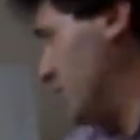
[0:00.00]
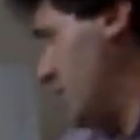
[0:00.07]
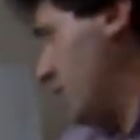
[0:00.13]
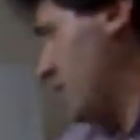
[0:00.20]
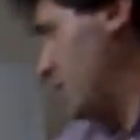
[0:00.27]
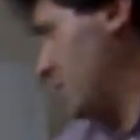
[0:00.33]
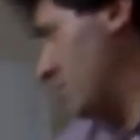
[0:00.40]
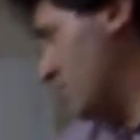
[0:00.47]

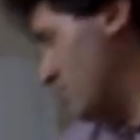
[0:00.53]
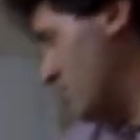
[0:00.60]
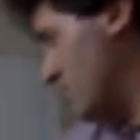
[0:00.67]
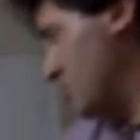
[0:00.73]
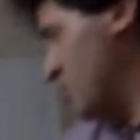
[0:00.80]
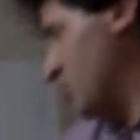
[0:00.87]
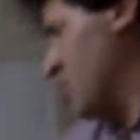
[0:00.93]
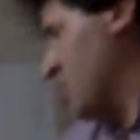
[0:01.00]
then,
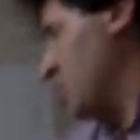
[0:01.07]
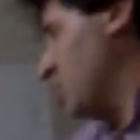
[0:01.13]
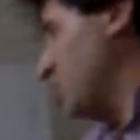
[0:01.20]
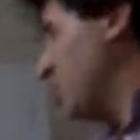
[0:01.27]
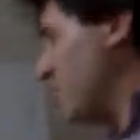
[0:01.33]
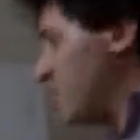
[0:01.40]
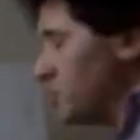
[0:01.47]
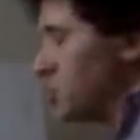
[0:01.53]
so he's
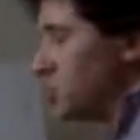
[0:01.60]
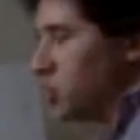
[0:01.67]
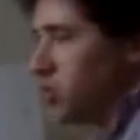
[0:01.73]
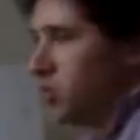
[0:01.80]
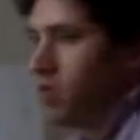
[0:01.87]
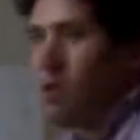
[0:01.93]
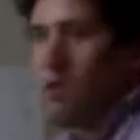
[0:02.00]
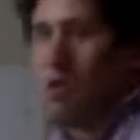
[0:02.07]
indifferent.
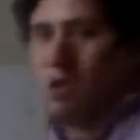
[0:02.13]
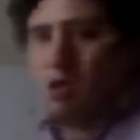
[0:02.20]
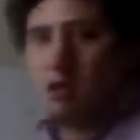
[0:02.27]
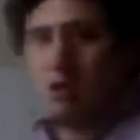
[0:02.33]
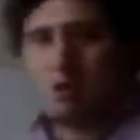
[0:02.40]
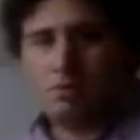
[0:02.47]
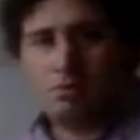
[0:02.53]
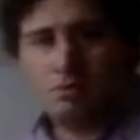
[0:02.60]
So,
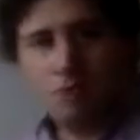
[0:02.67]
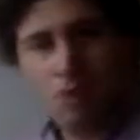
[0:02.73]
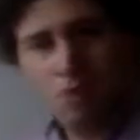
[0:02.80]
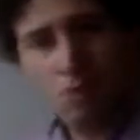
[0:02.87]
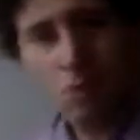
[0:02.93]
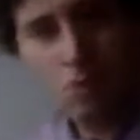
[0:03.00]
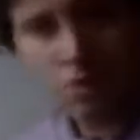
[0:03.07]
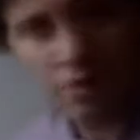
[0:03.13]

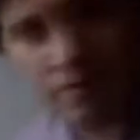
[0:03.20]
one